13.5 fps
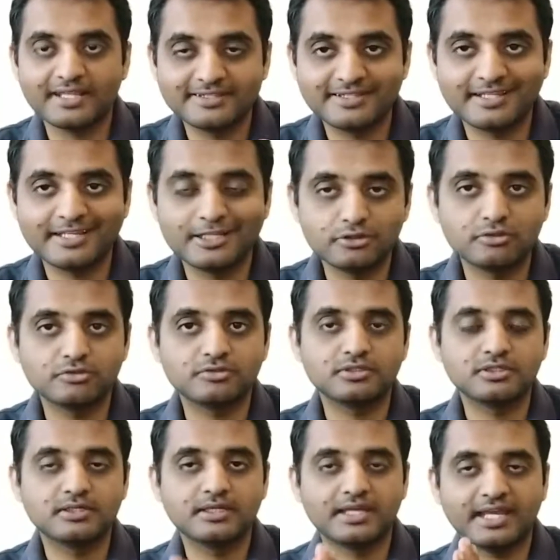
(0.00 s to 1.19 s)
Hindus
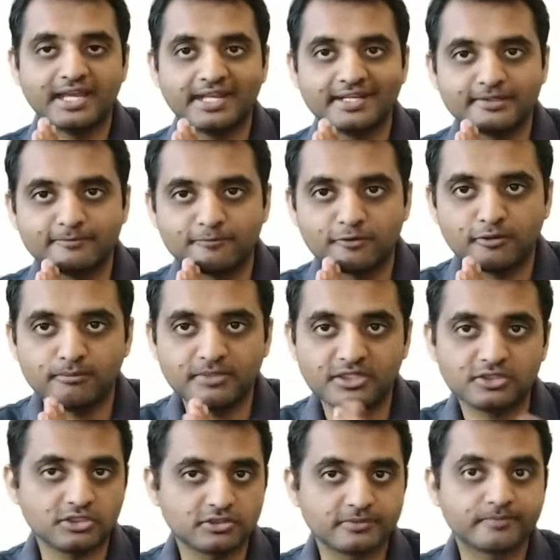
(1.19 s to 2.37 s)
and from
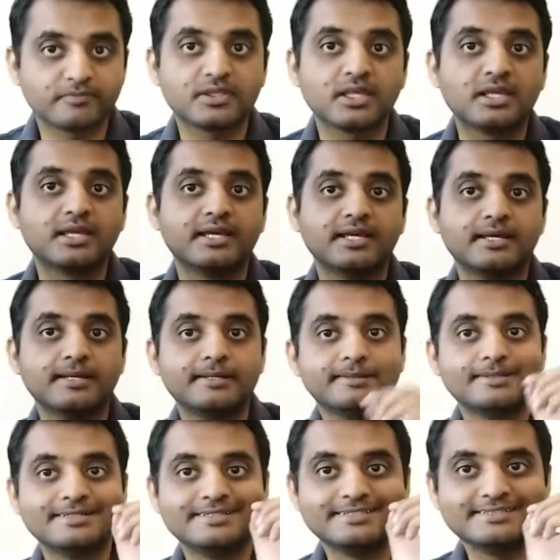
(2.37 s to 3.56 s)
British.
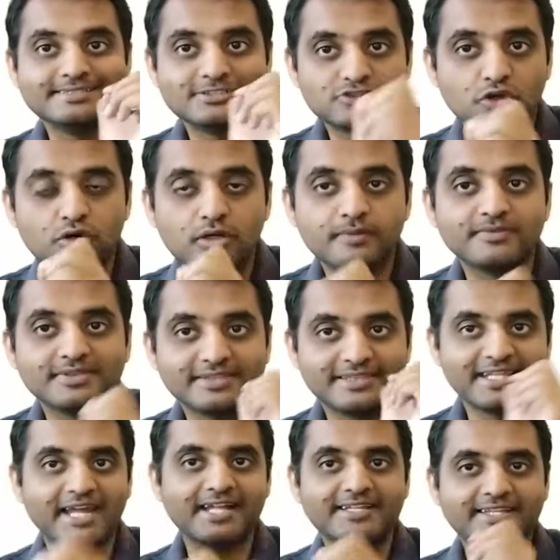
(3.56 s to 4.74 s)
So
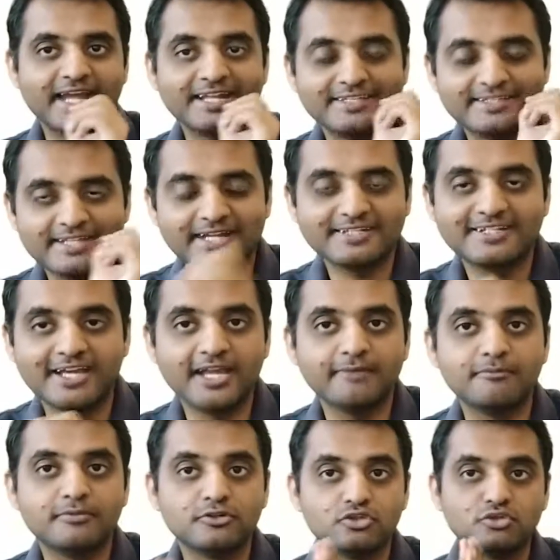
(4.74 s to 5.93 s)
that at that time
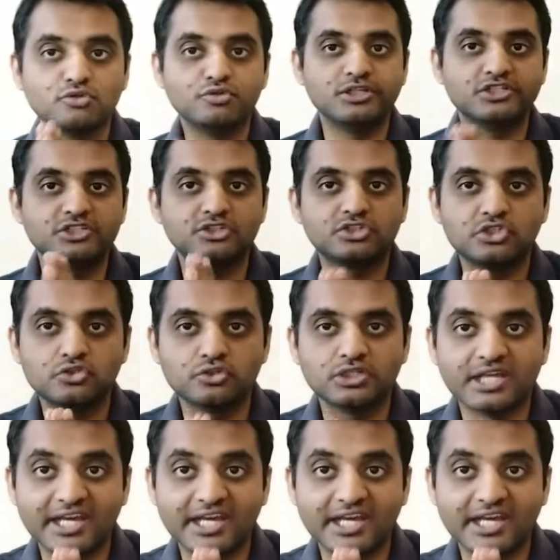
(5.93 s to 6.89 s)
two nation theory